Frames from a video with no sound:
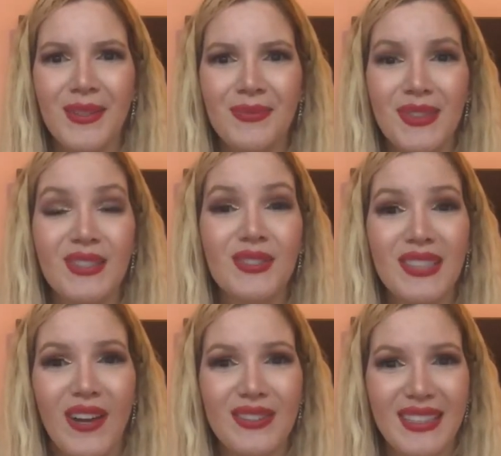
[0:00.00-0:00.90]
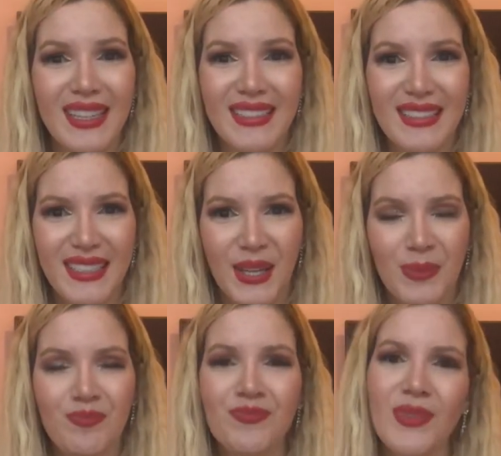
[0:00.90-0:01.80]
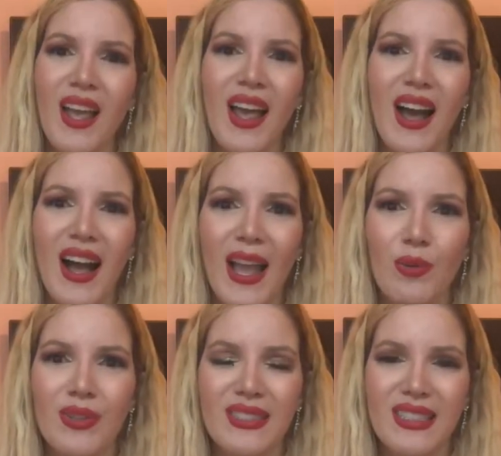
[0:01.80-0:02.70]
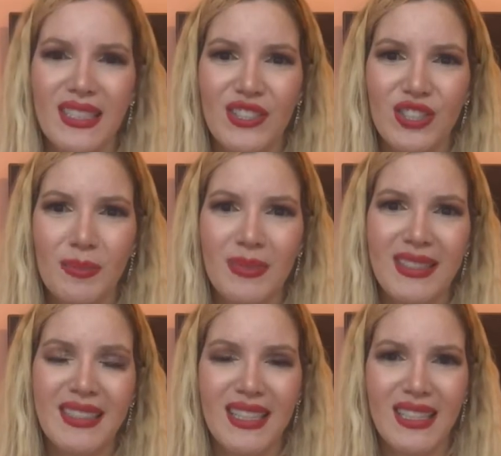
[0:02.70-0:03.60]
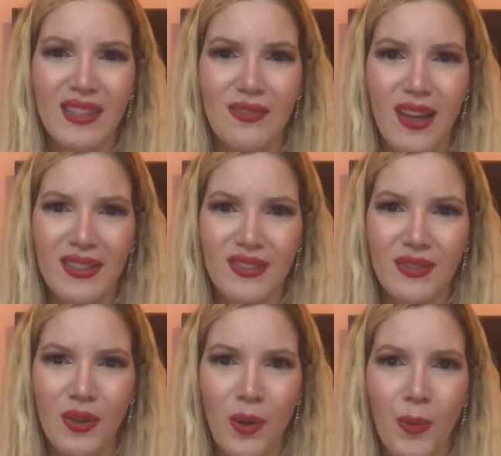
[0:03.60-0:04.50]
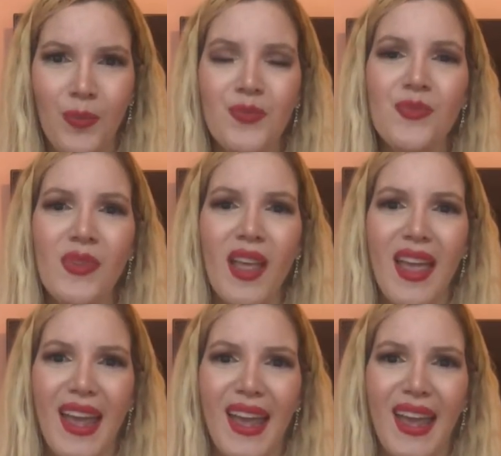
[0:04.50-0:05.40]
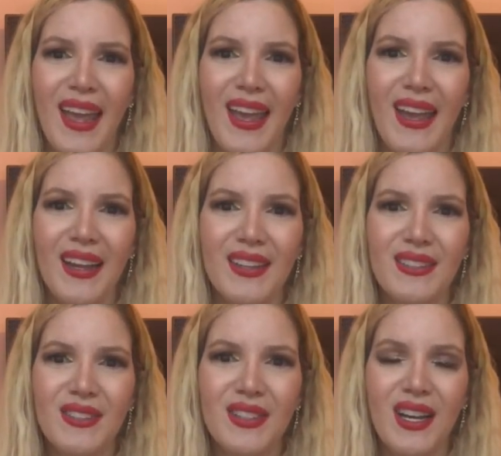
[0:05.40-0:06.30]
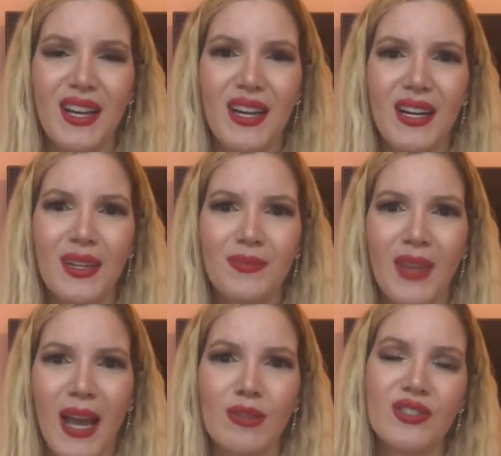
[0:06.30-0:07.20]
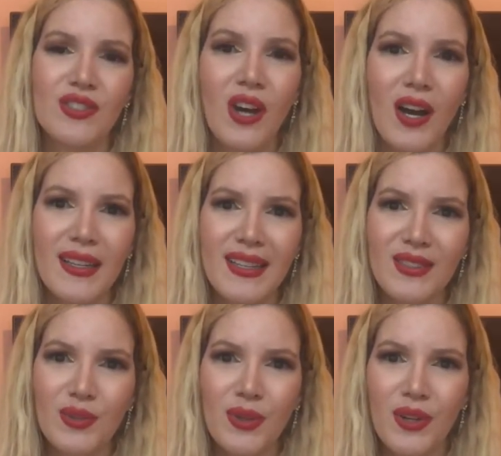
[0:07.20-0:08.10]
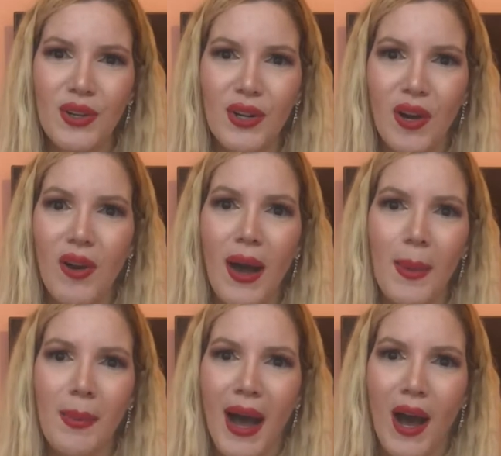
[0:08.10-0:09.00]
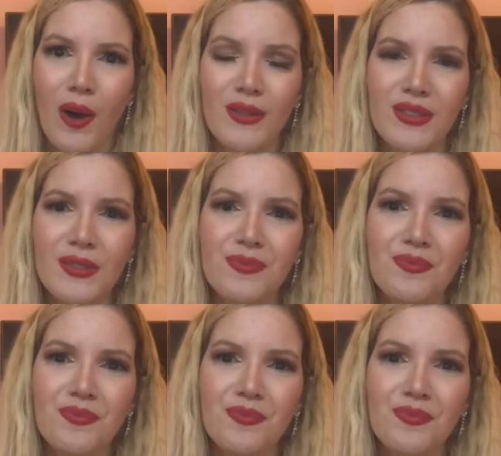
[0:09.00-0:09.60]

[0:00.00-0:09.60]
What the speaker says: in 2018. I was in Egypt attending a festival, and I was talking to a girl about